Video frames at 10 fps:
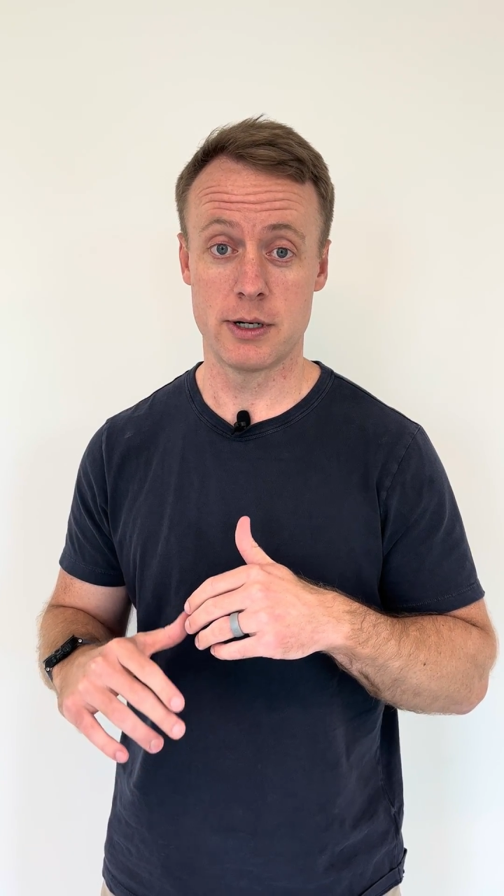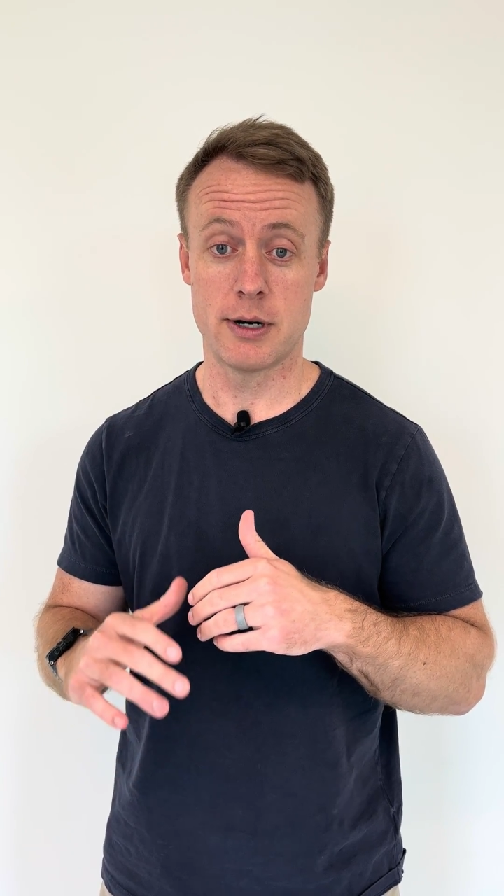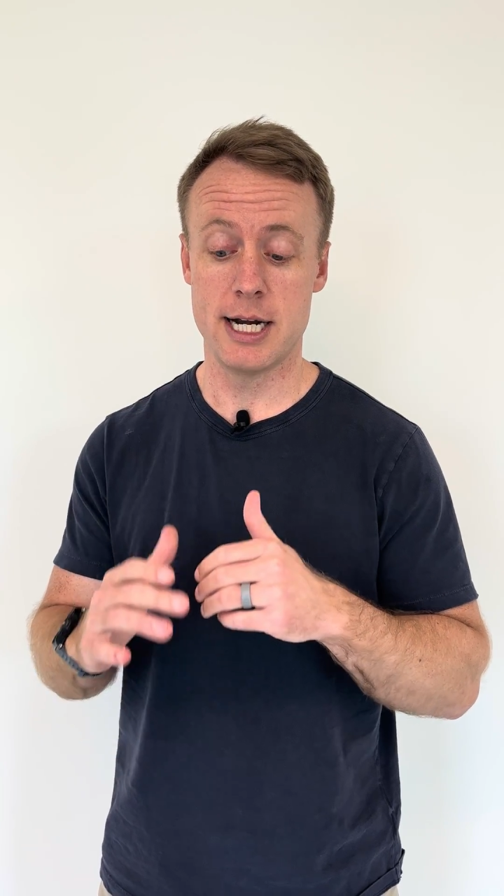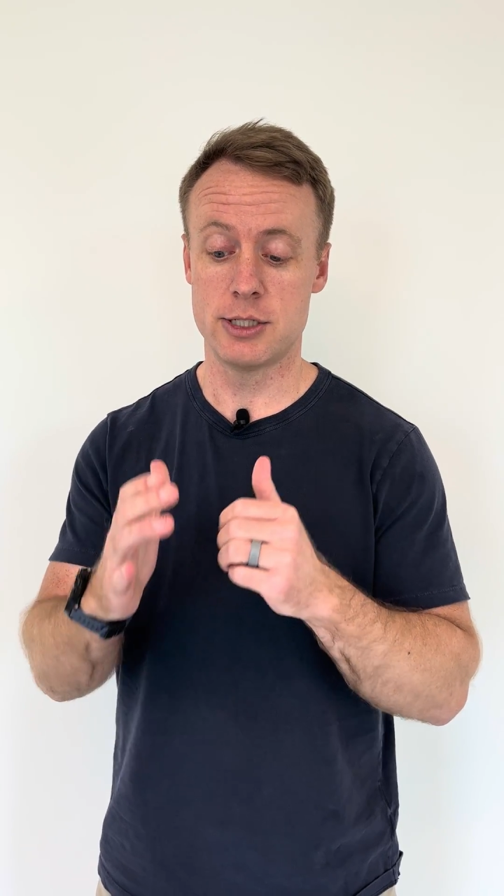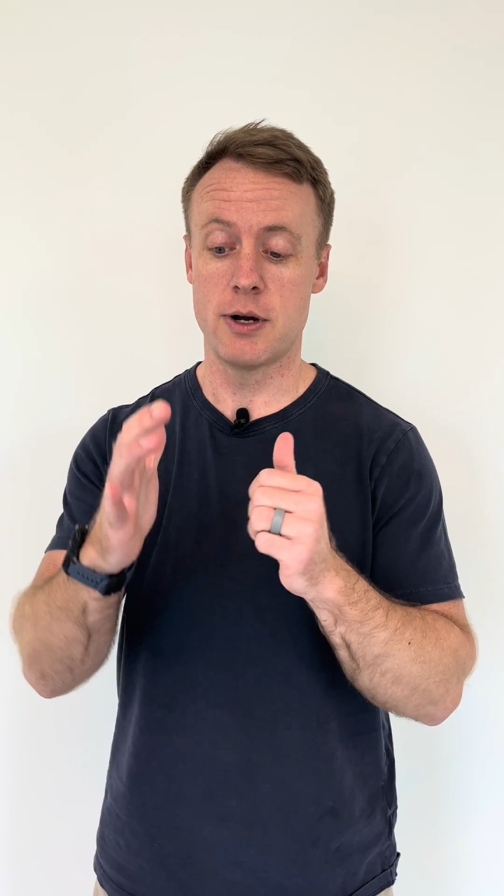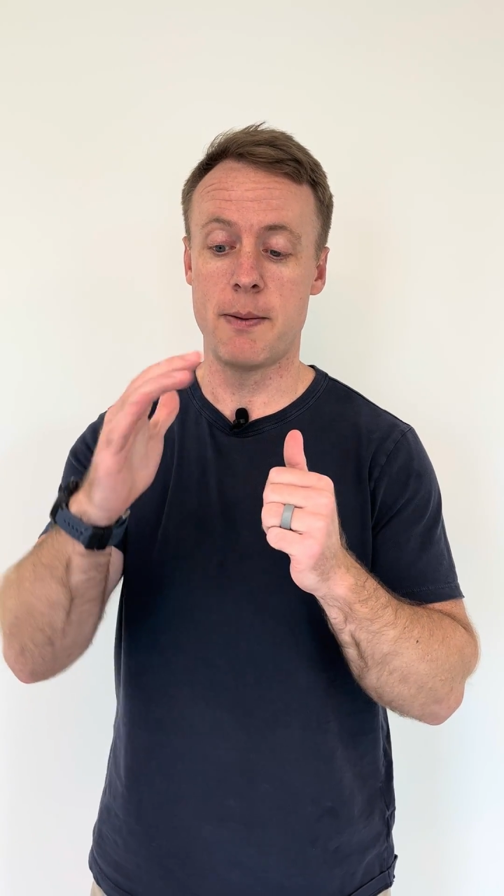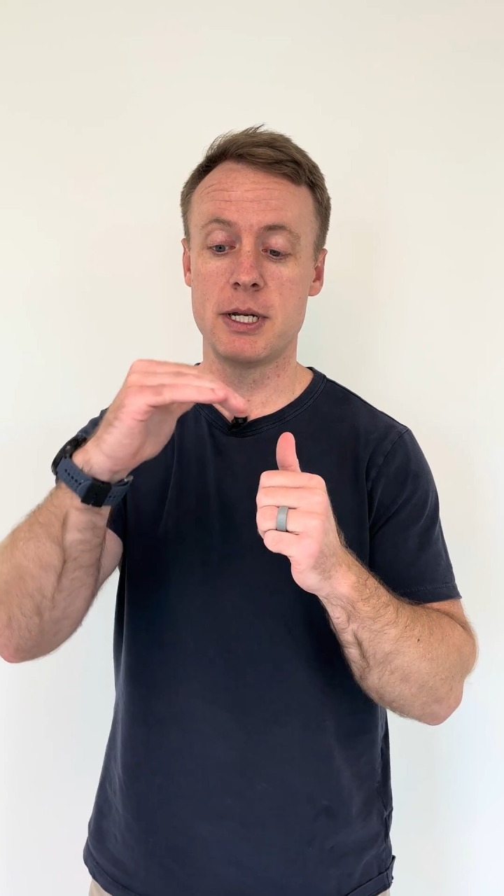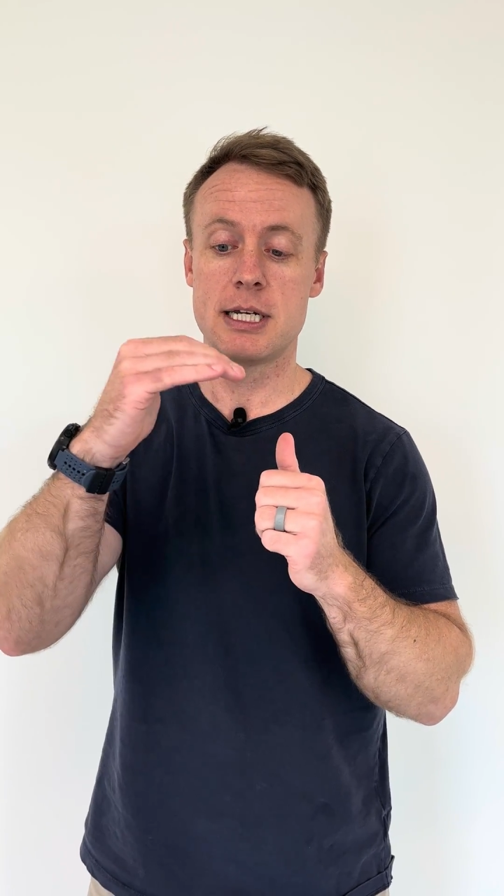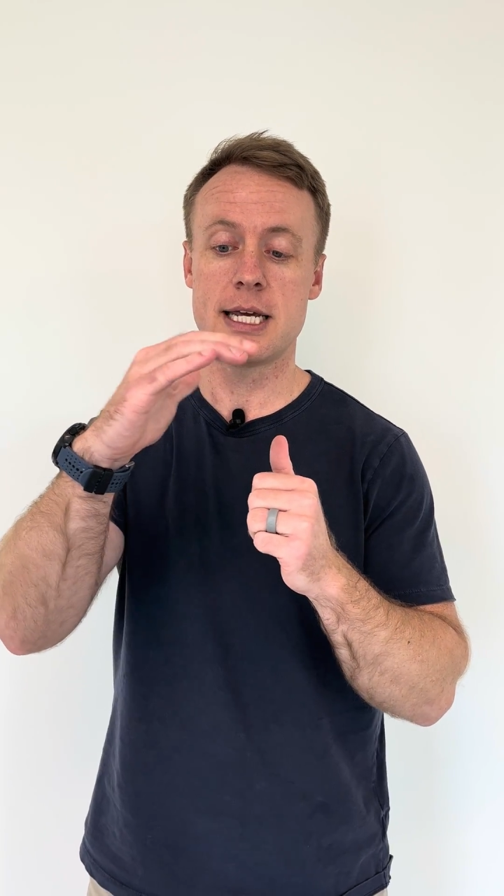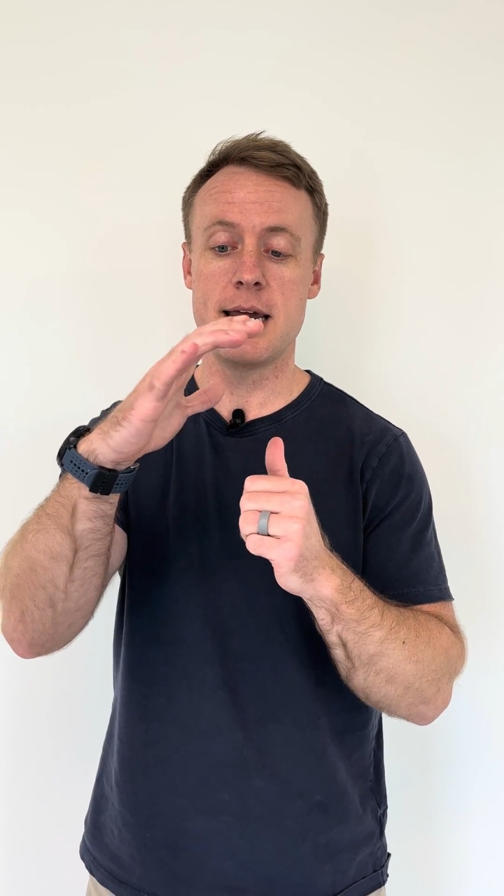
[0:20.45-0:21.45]
All right, so I'm going
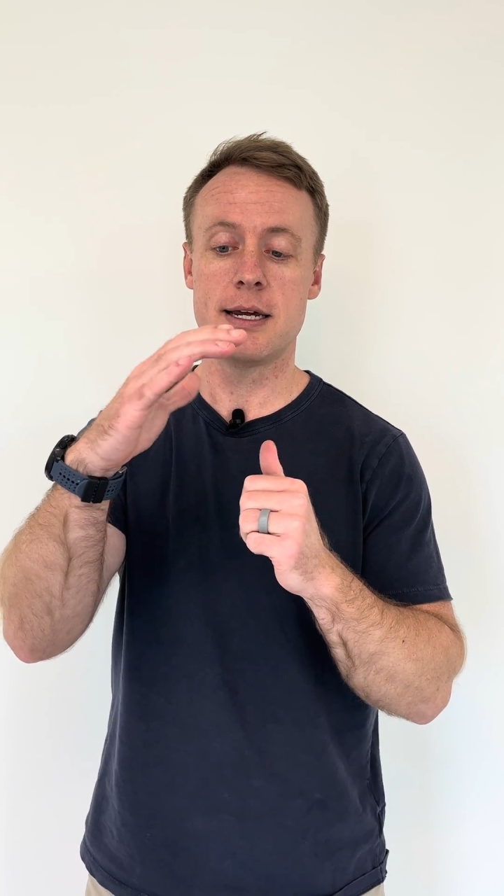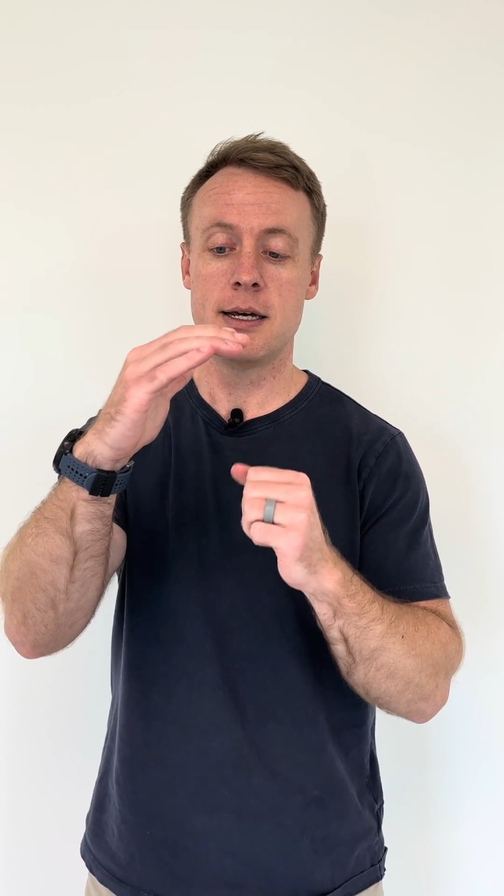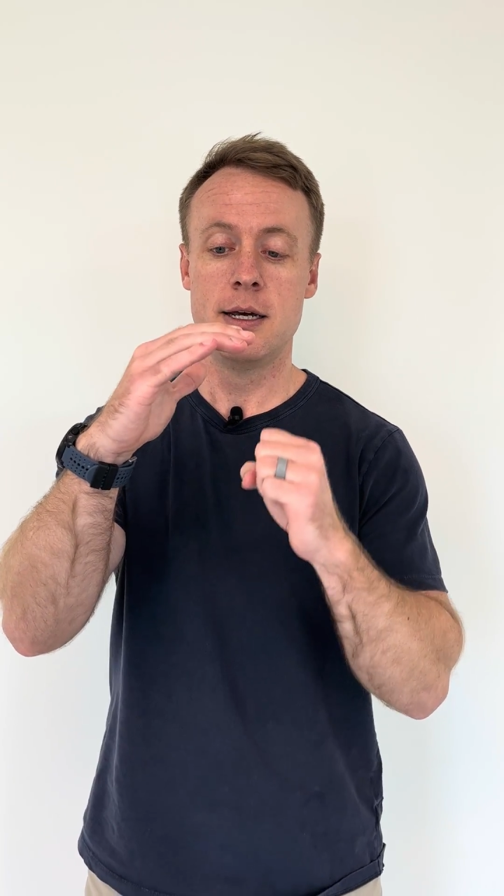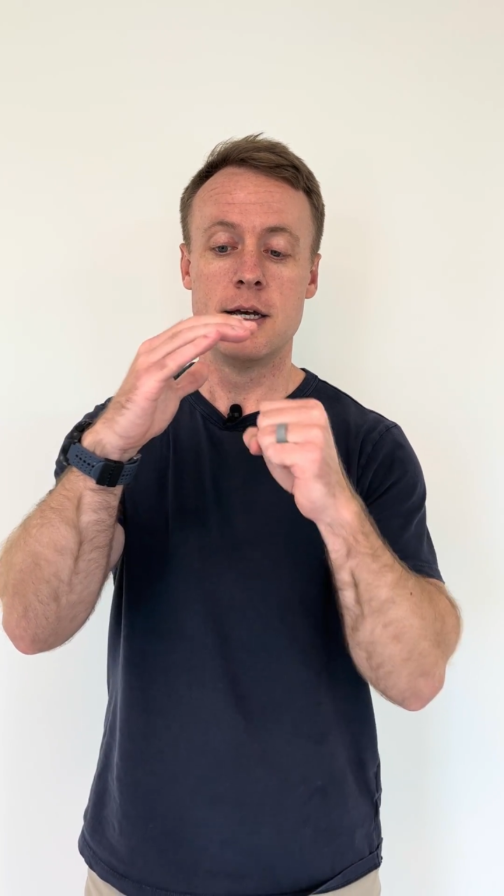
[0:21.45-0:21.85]
to take